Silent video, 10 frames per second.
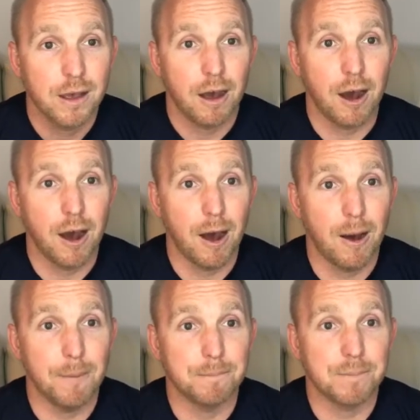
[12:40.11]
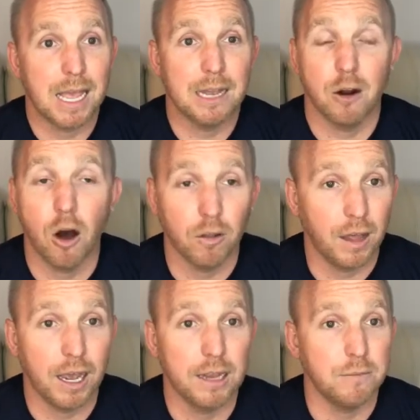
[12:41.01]
And
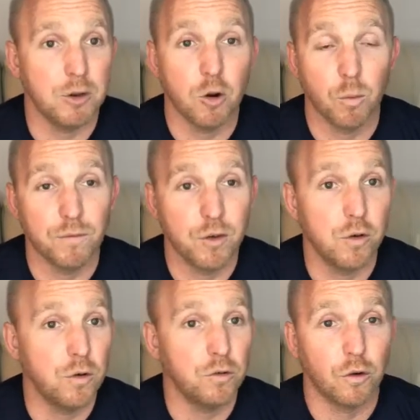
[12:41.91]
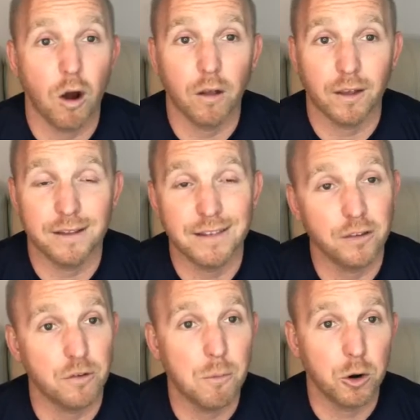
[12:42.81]
online, reviews or online
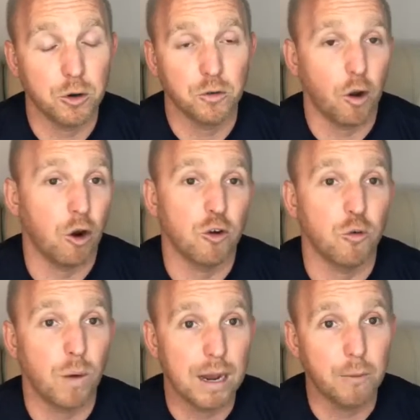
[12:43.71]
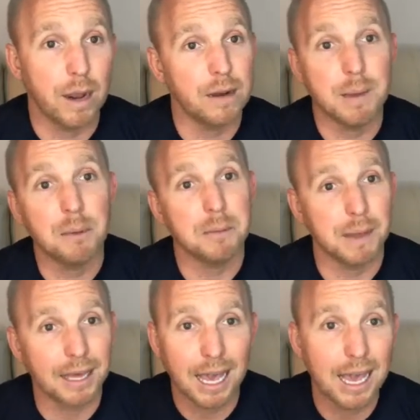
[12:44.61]
testimonials are a great way to be able to be
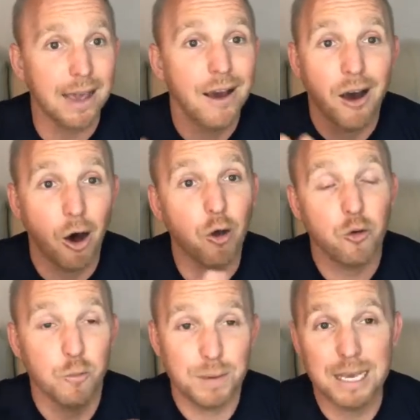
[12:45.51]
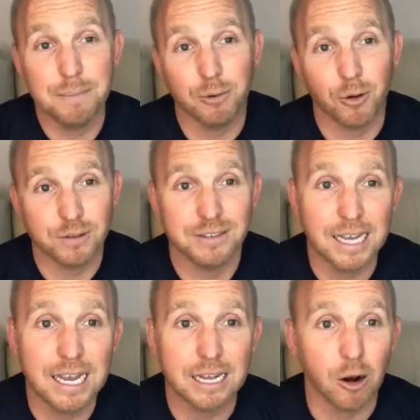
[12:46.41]
like, hey, other people are
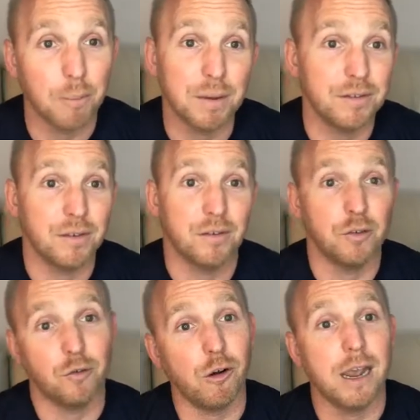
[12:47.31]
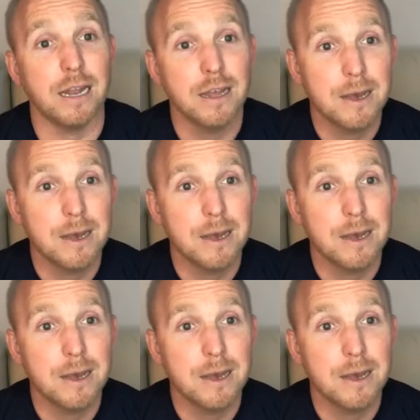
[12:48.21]
saying our business is great.